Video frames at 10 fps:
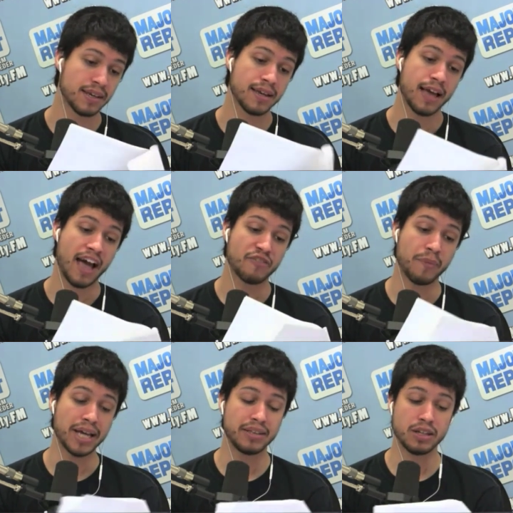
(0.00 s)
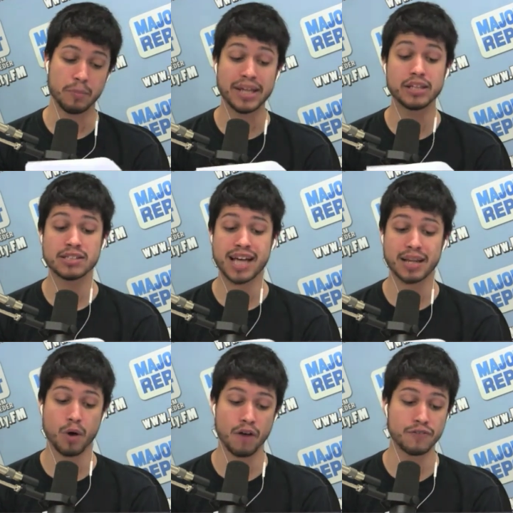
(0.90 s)
have made the
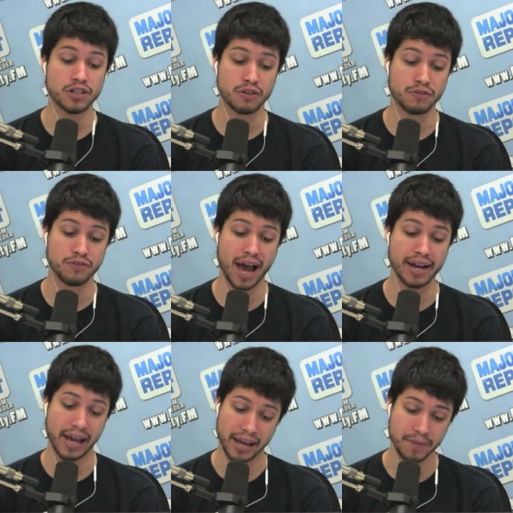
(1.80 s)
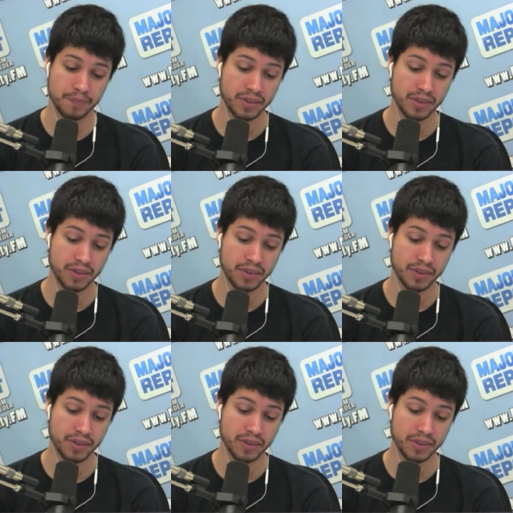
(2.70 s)
asylum offers on Friday,